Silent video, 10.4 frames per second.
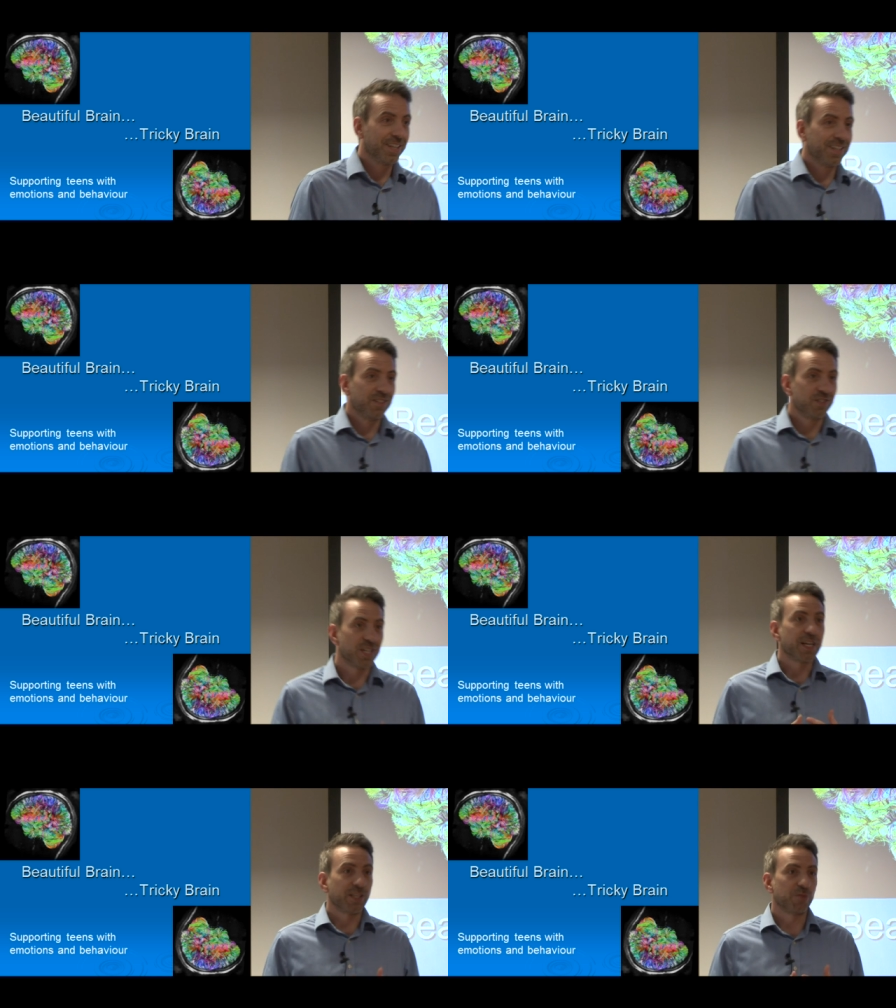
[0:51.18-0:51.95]

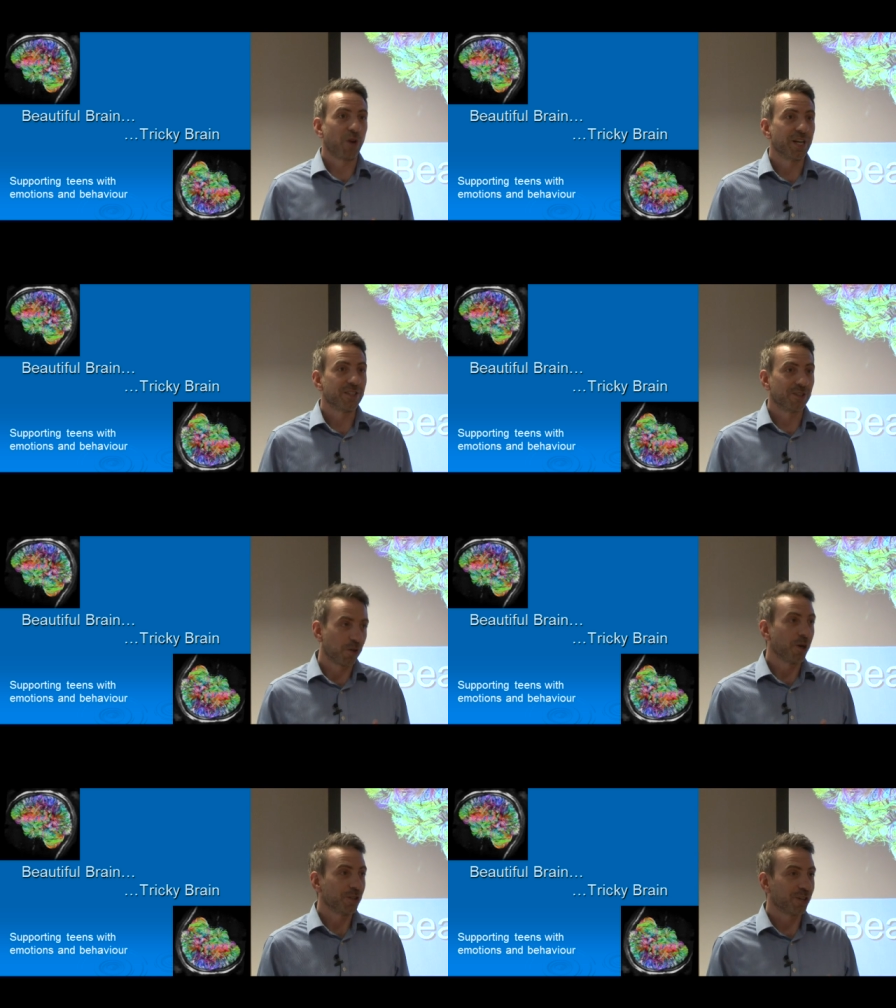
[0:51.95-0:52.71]
teenagers' brains are
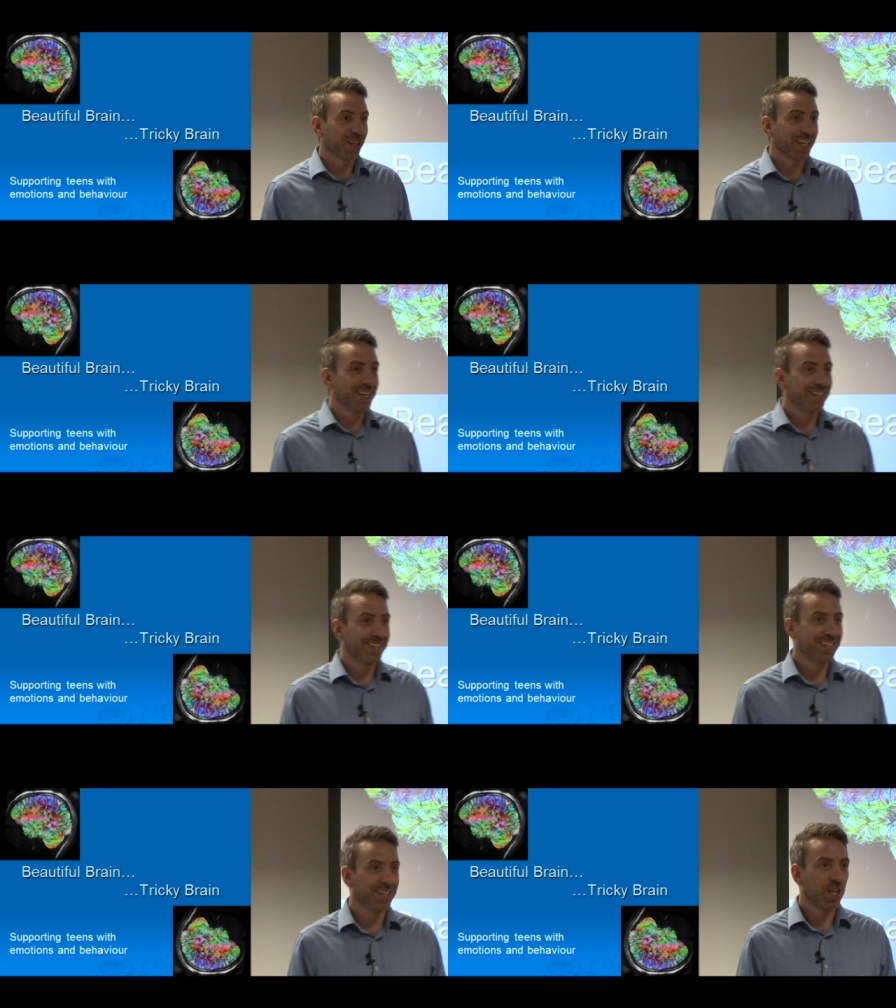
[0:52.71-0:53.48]
quite tricky,
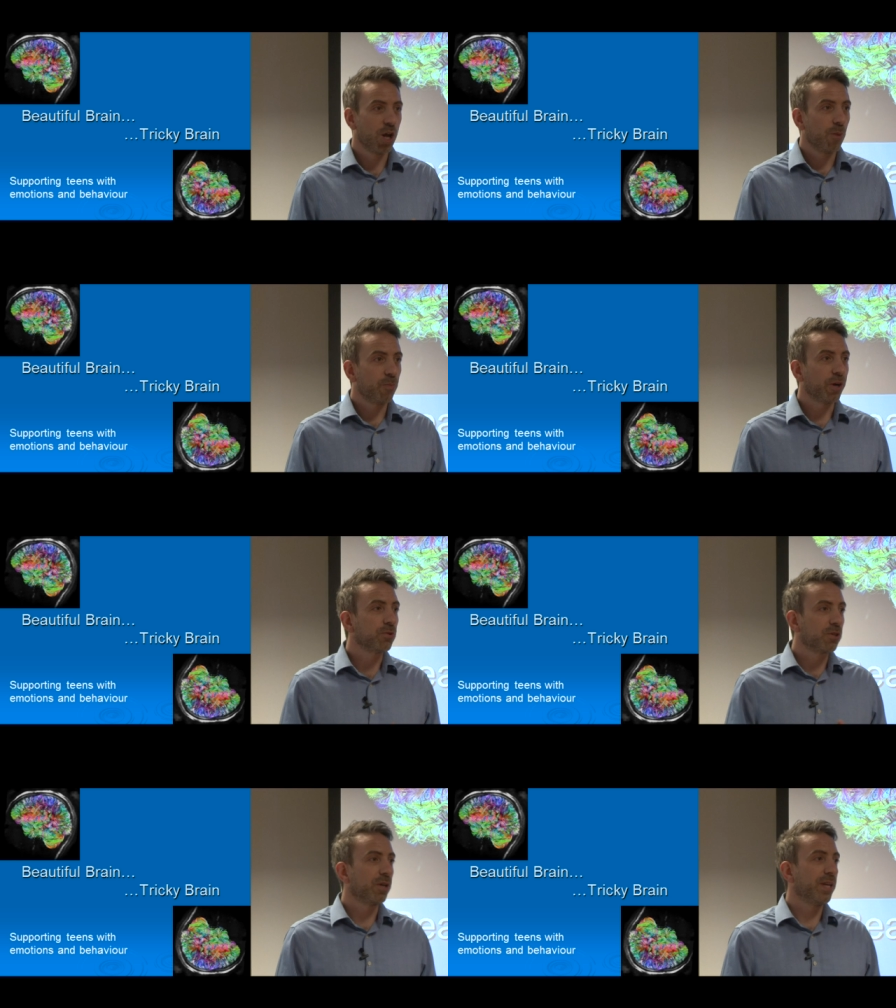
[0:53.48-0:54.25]
but
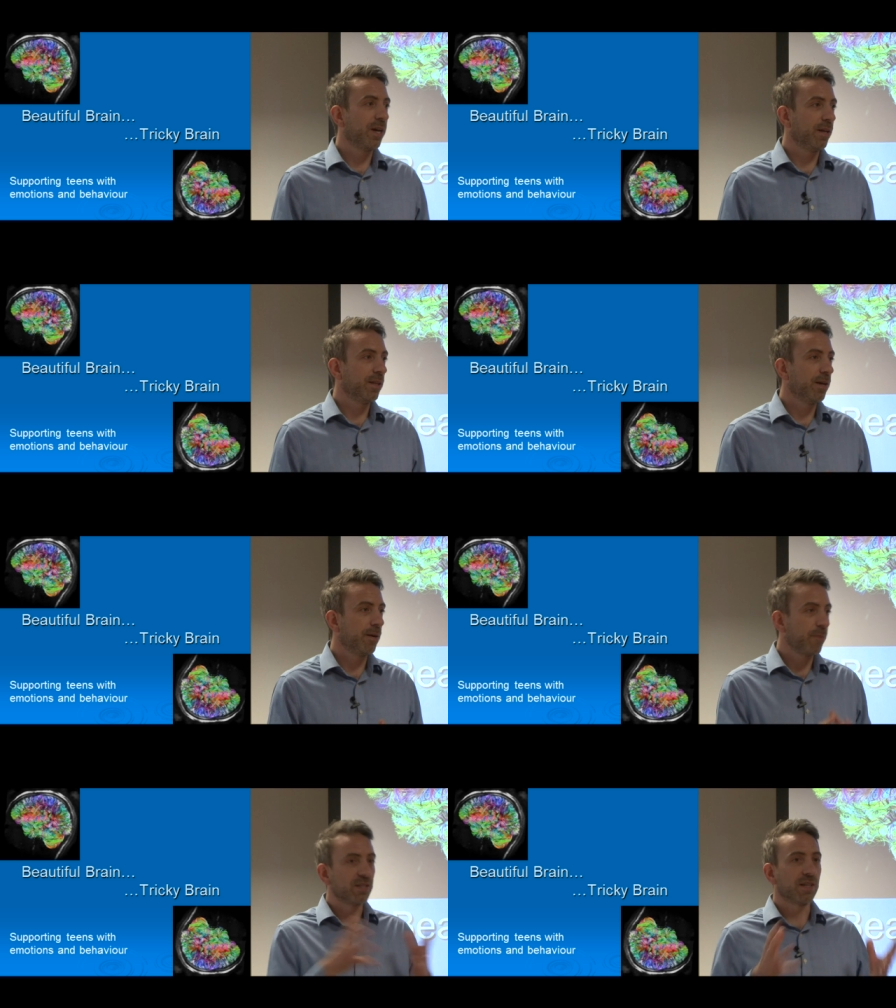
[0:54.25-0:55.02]
also they're
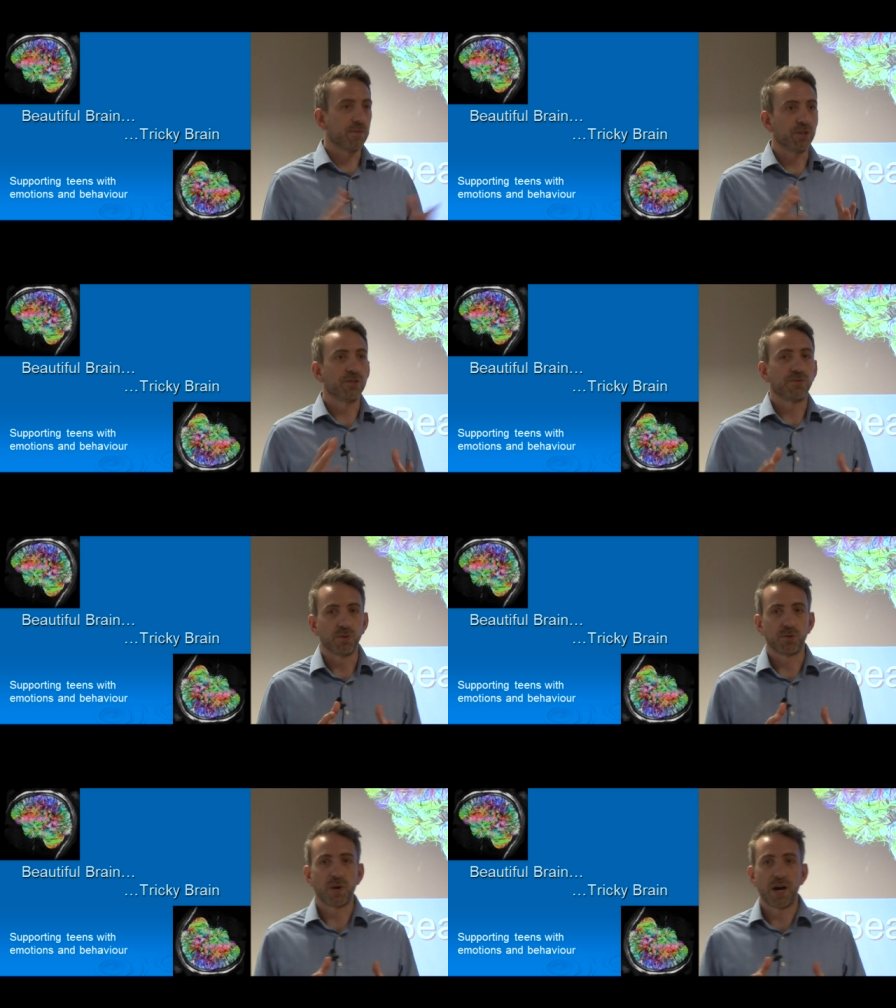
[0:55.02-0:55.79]
amazingly beautiful
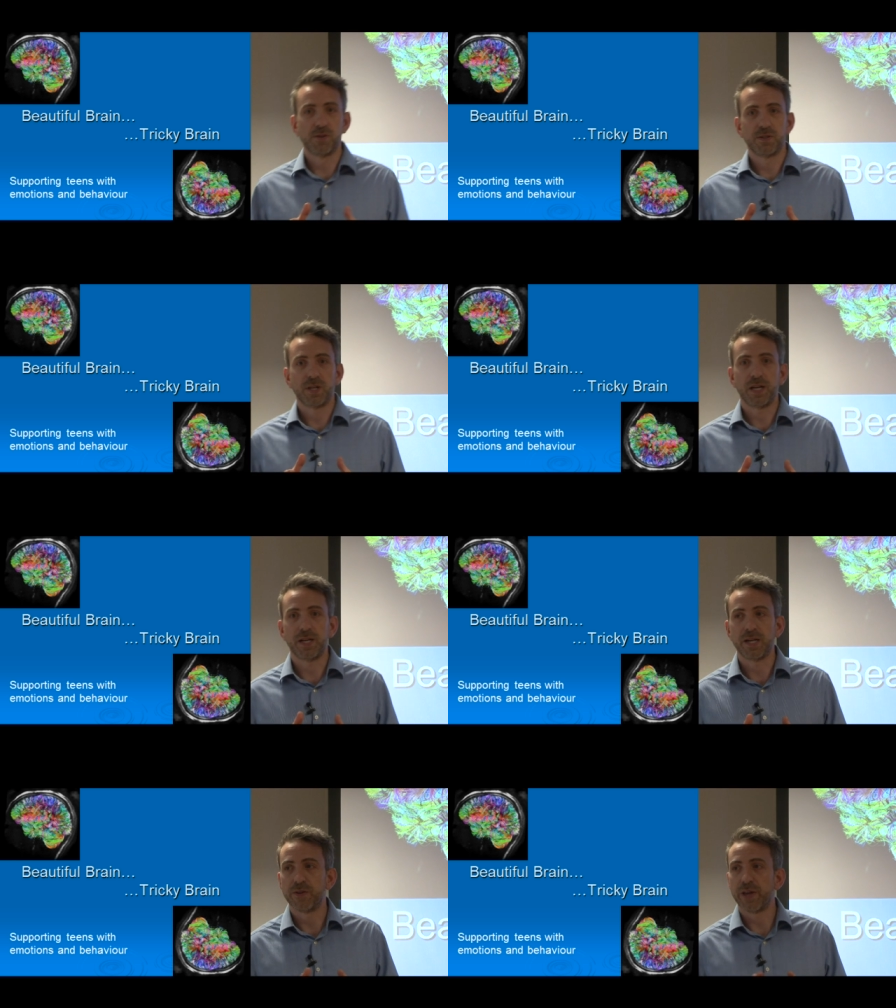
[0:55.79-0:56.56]
as well. You
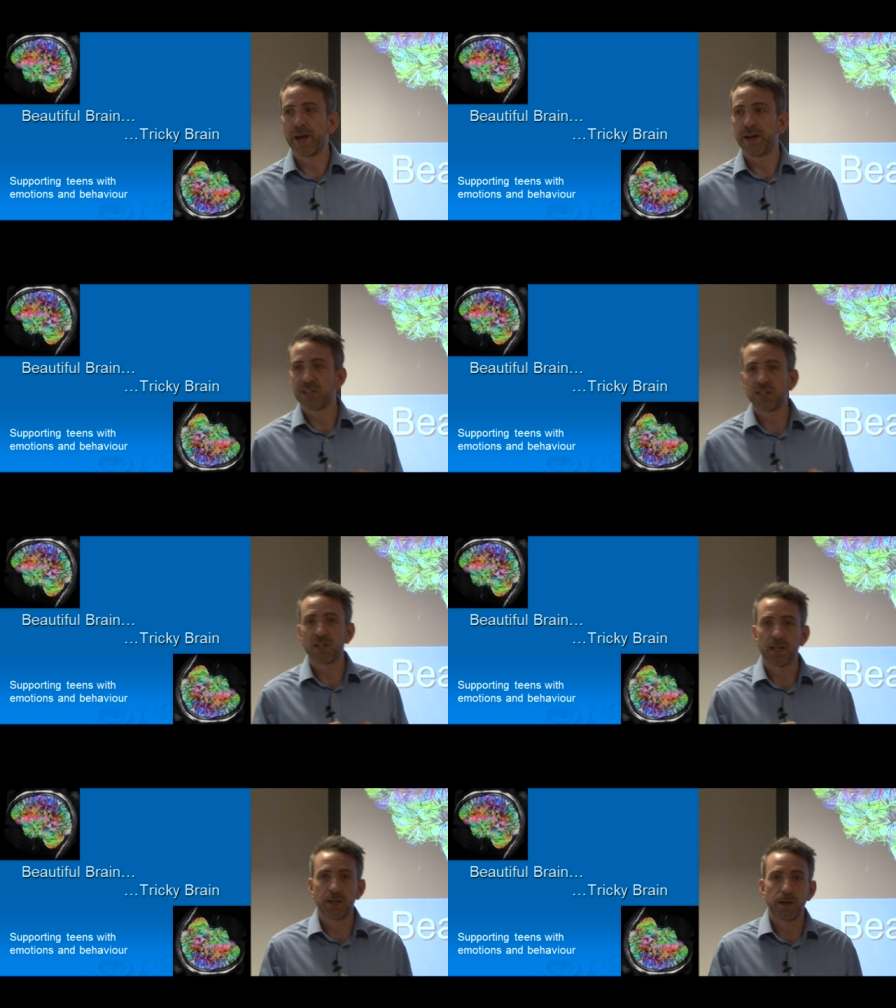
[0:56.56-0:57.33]
know, it's
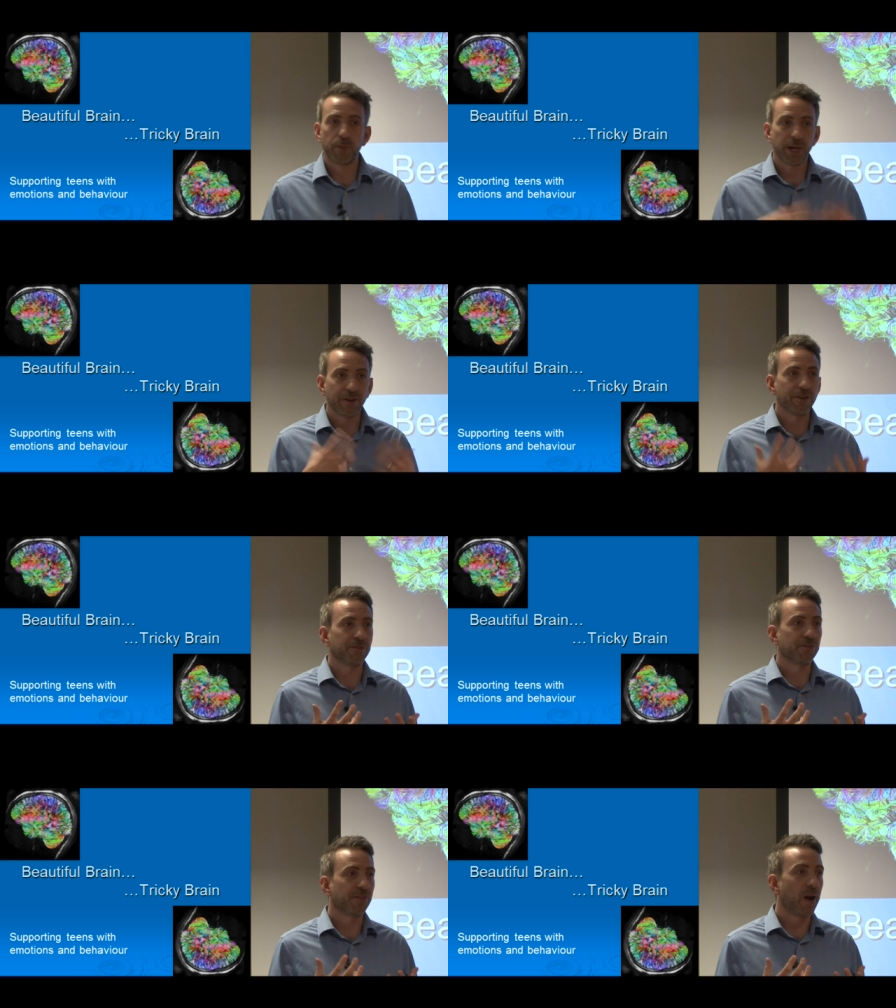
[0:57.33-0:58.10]
actually a period of
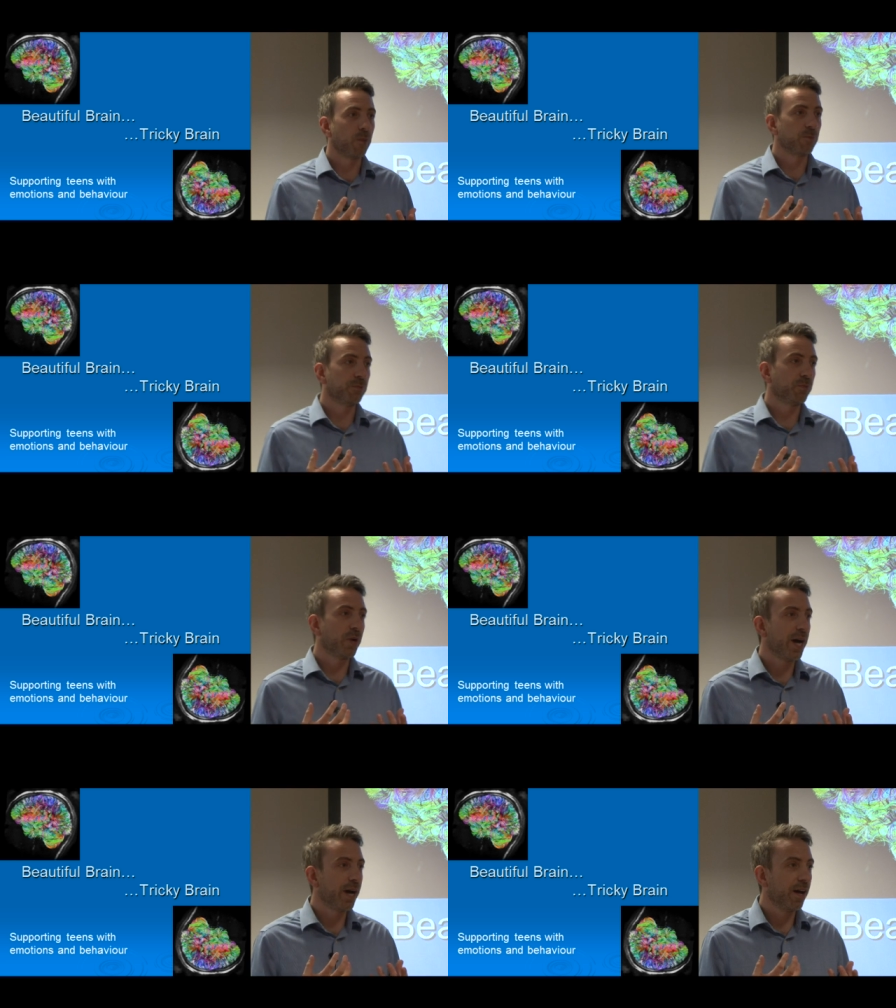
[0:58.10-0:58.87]
development
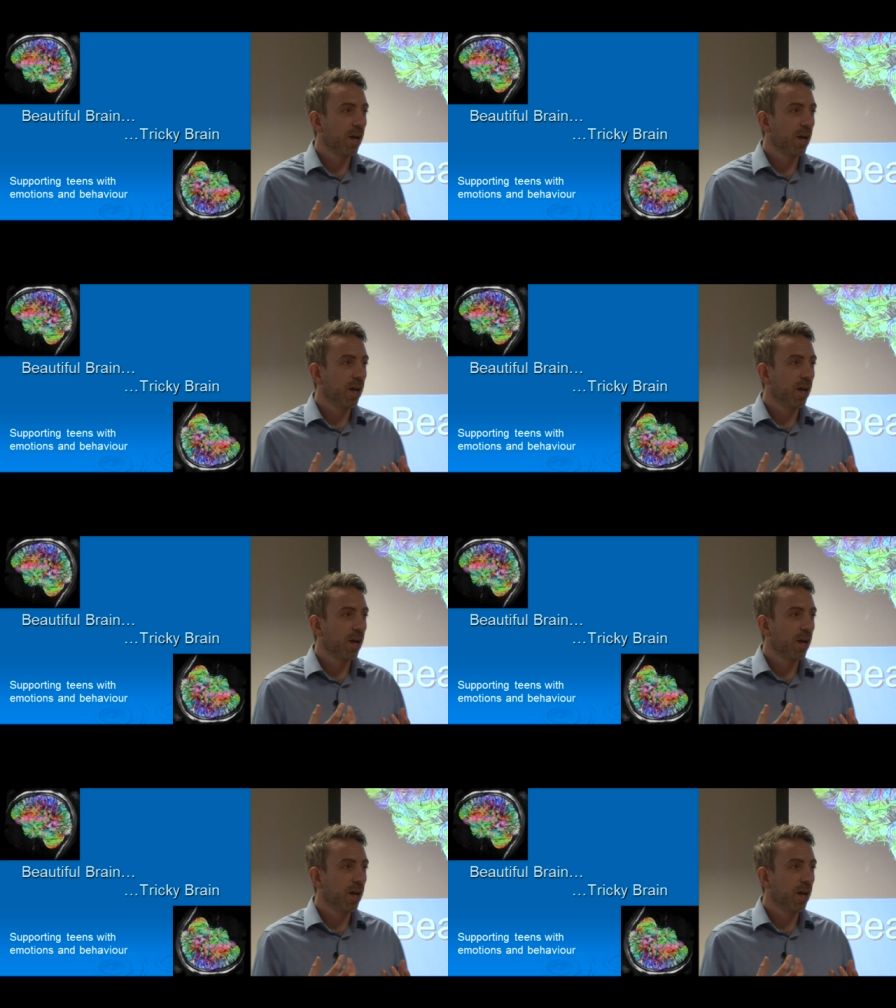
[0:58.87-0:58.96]
where